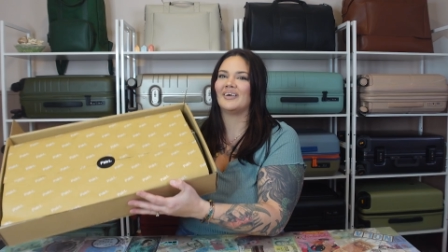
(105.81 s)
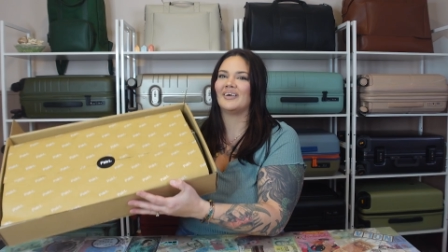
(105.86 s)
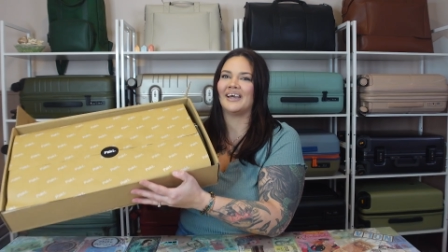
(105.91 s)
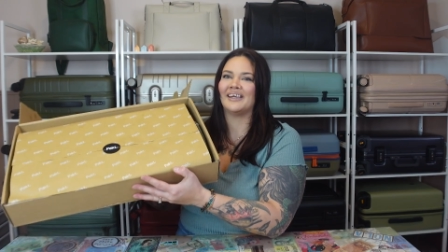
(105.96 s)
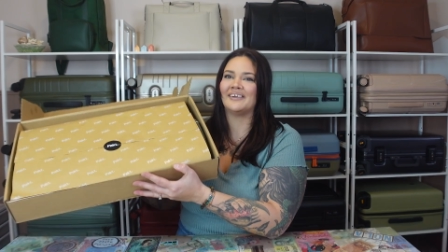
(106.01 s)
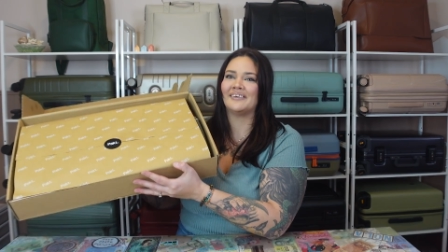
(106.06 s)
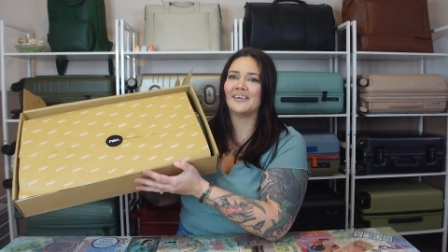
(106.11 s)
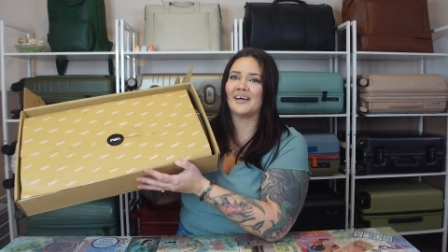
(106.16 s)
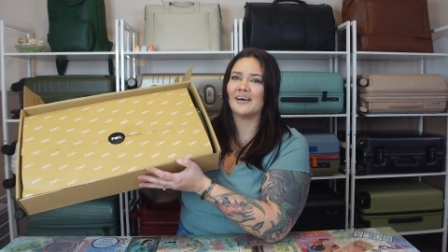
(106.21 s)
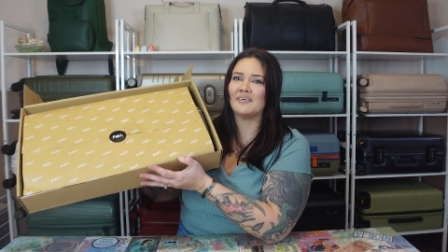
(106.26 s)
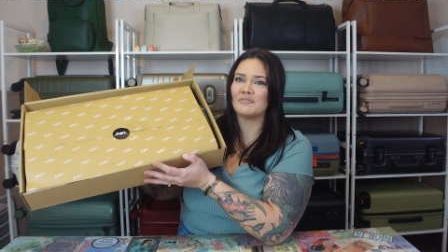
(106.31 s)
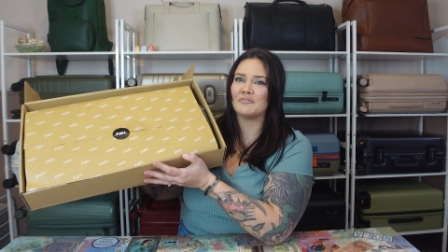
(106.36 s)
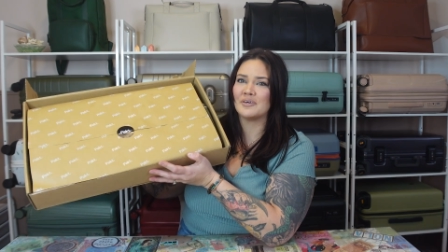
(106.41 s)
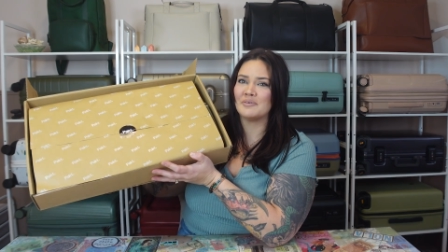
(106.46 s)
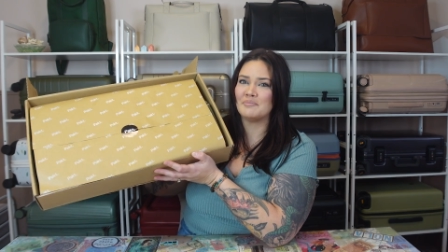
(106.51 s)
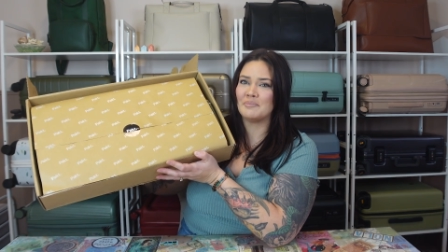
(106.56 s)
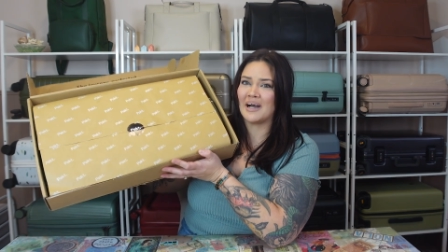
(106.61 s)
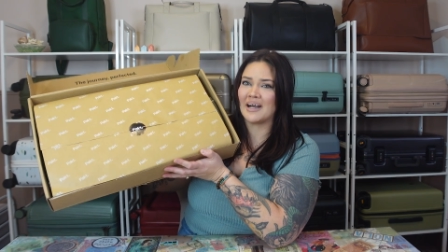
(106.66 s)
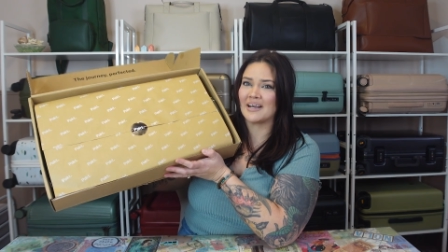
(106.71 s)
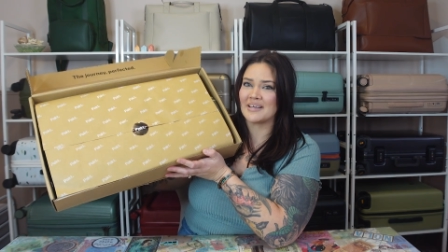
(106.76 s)
I love
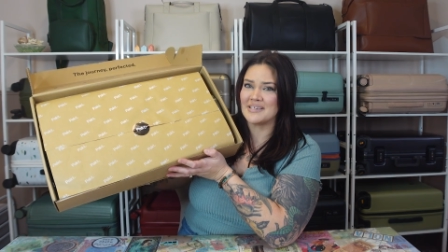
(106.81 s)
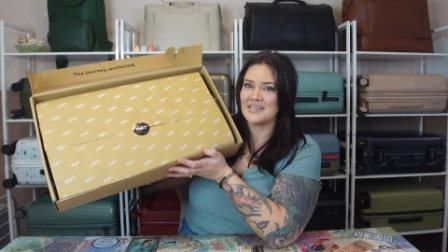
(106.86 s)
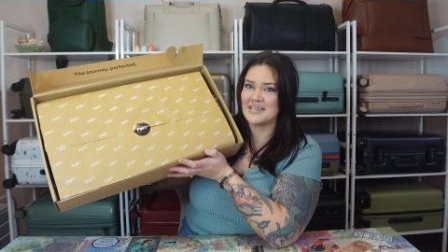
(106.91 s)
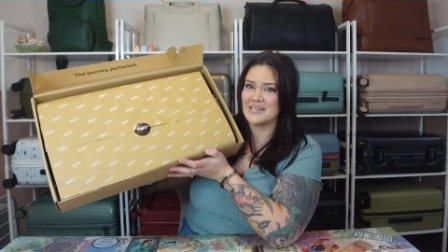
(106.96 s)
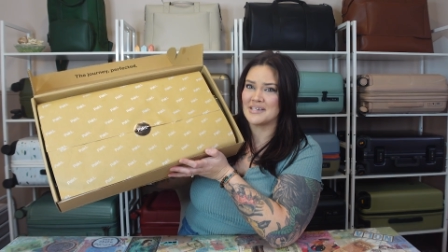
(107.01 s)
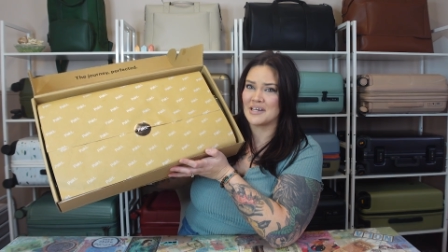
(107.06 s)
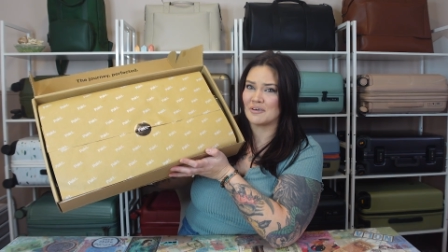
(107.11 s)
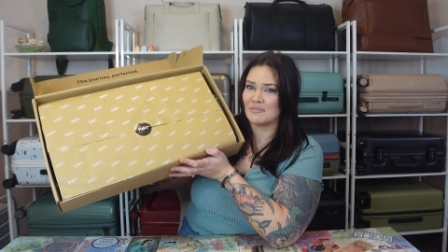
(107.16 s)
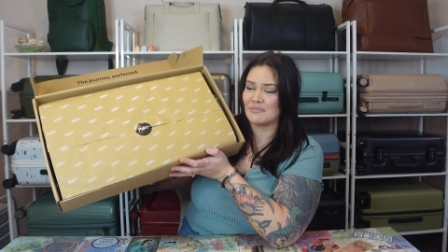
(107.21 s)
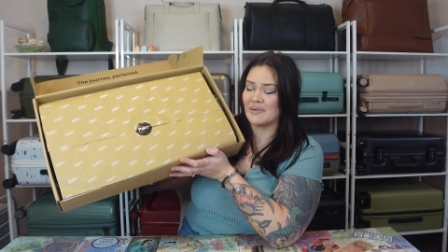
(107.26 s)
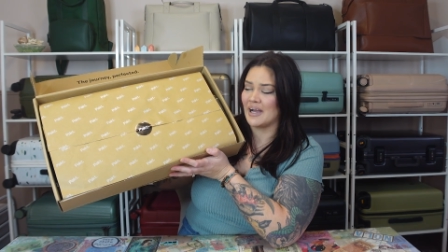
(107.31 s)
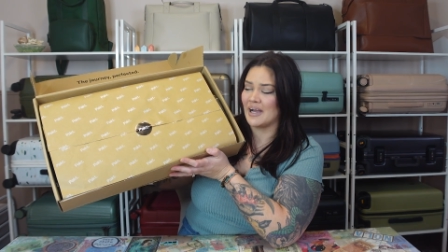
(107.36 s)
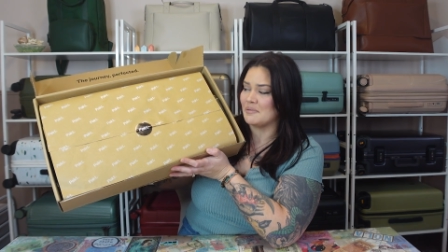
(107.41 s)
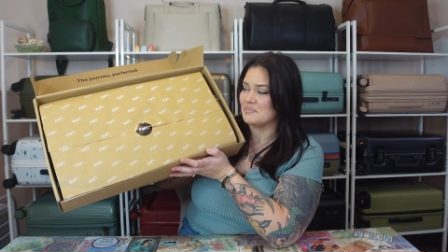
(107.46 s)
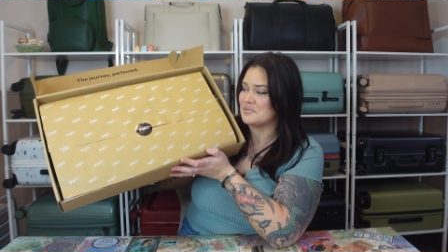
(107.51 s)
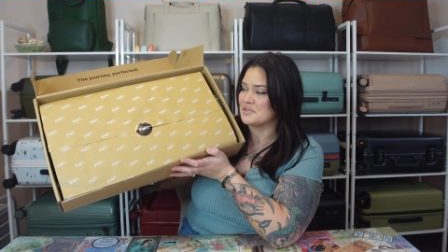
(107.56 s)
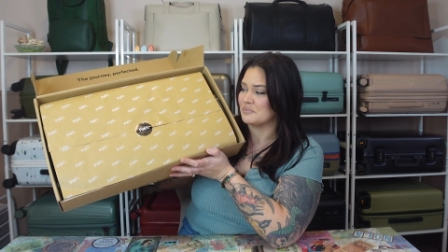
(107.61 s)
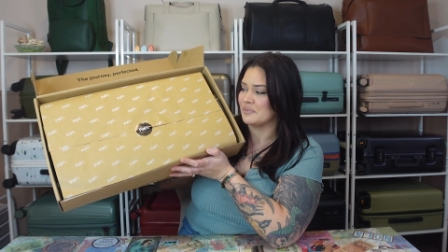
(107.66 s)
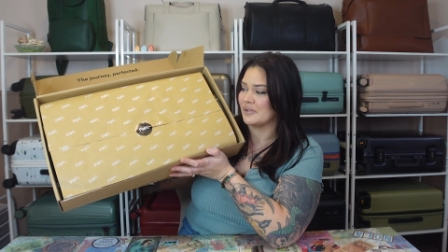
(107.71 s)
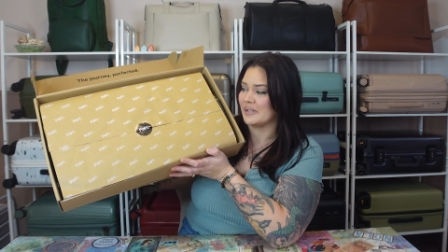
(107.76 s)
when boxes are
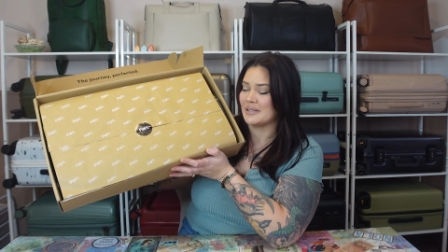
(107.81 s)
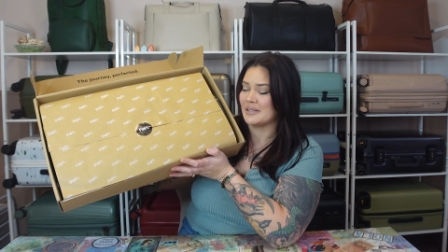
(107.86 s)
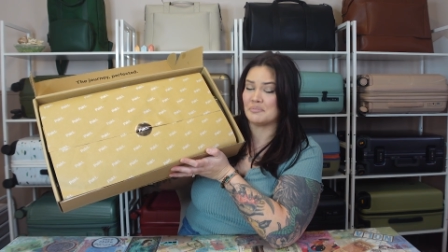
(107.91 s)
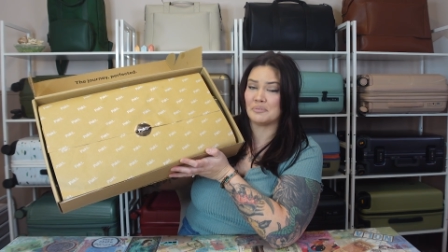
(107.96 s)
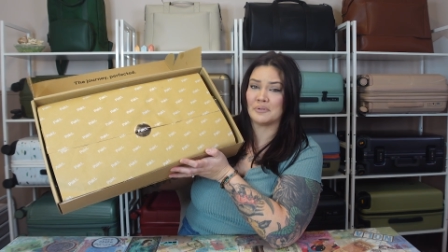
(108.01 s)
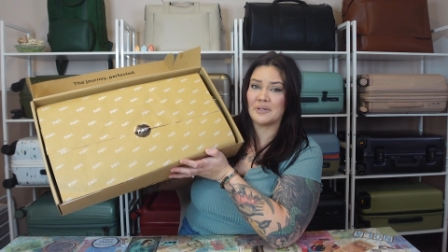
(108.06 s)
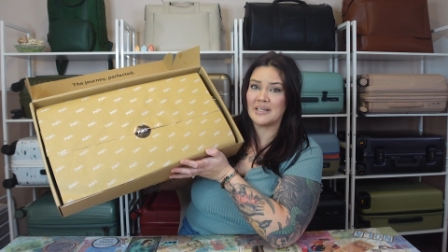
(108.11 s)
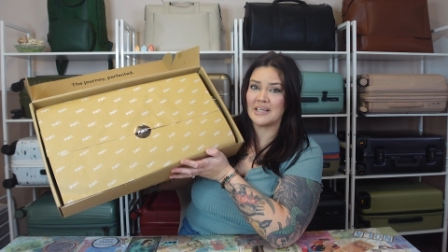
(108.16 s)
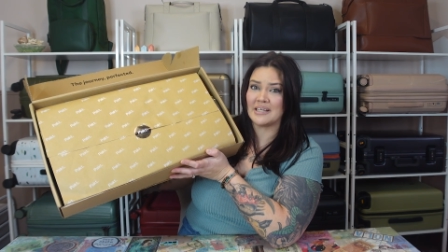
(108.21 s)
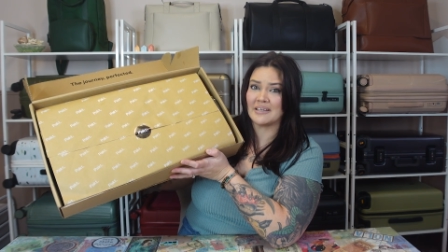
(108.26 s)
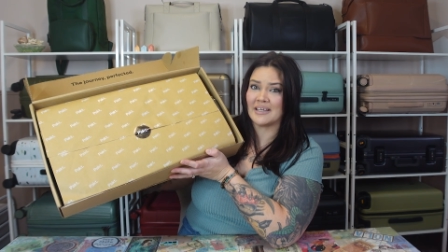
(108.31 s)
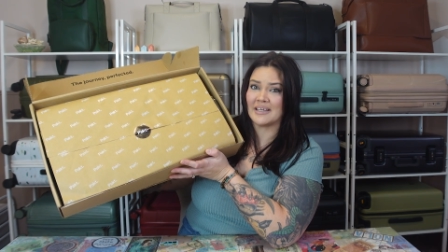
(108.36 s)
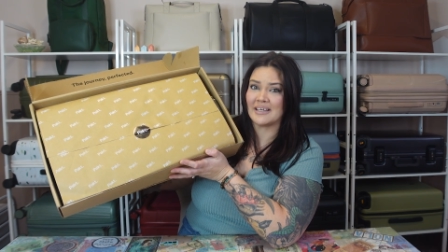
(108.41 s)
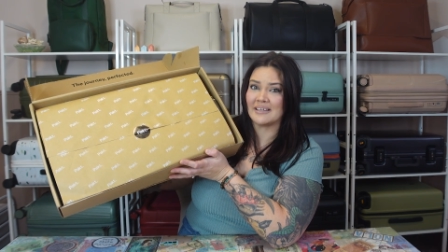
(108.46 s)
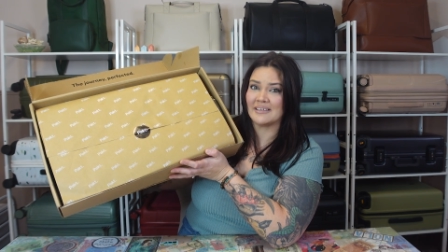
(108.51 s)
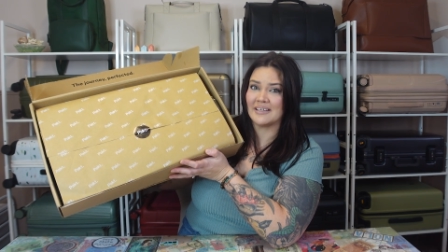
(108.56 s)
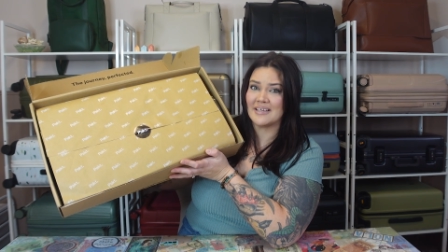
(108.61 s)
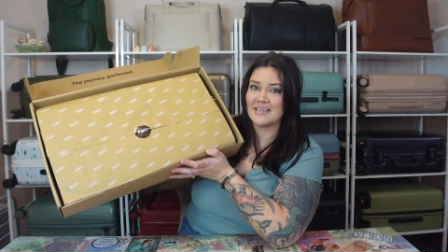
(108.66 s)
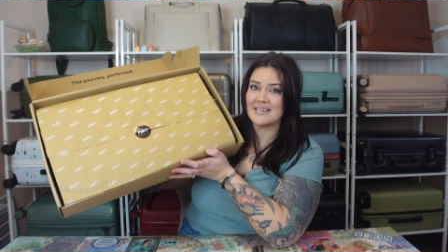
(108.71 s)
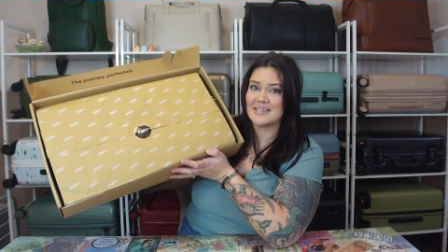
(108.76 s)
wrapped really pretty like
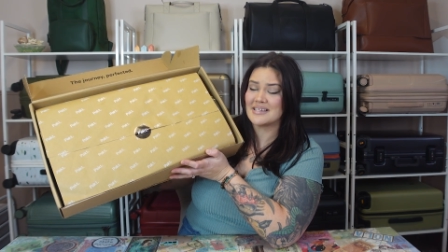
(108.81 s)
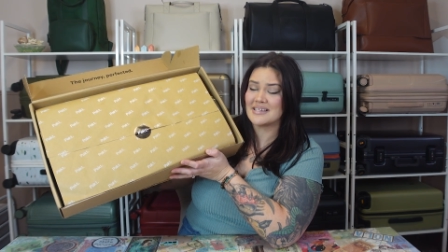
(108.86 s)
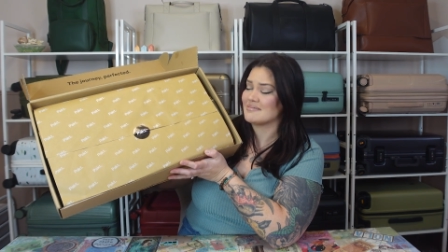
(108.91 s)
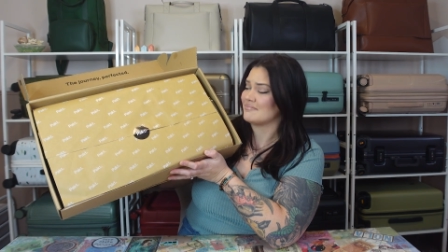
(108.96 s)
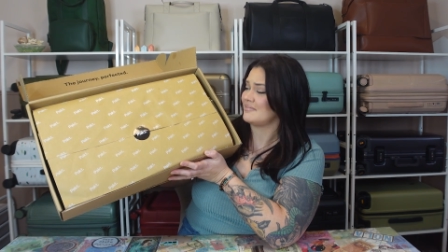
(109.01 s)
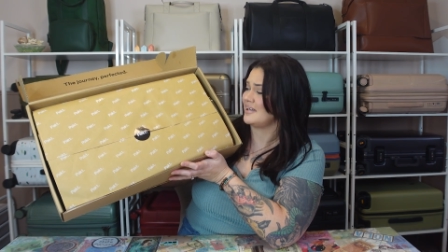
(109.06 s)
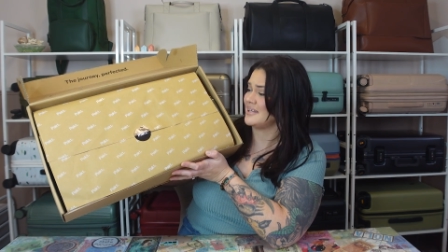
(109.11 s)
this.